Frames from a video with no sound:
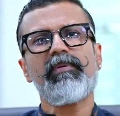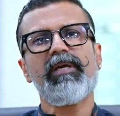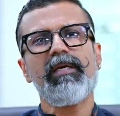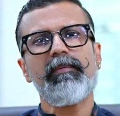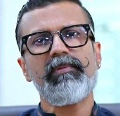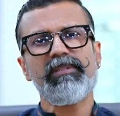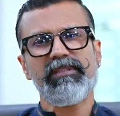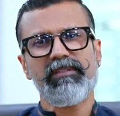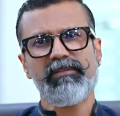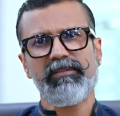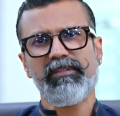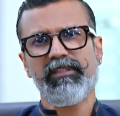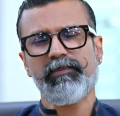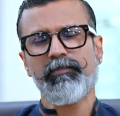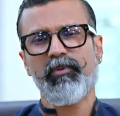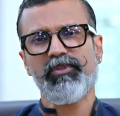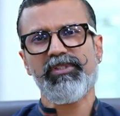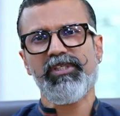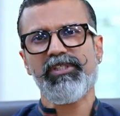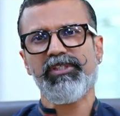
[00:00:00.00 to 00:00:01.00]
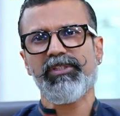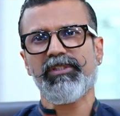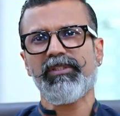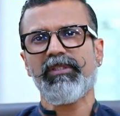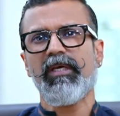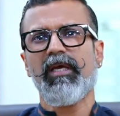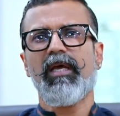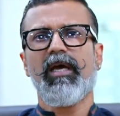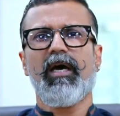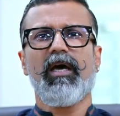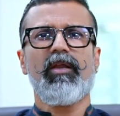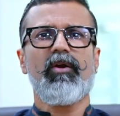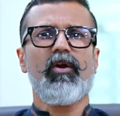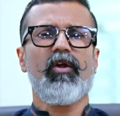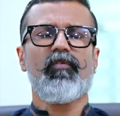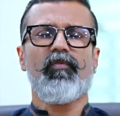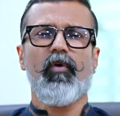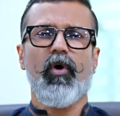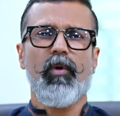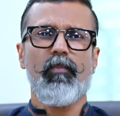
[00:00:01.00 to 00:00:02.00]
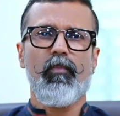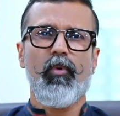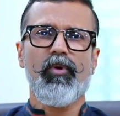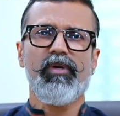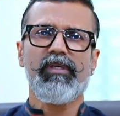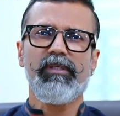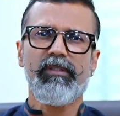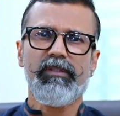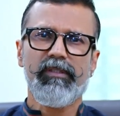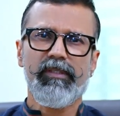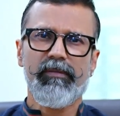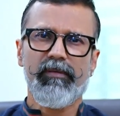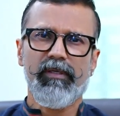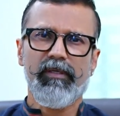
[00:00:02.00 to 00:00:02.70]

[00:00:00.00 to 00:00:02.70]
predisposition, a lot of hormonal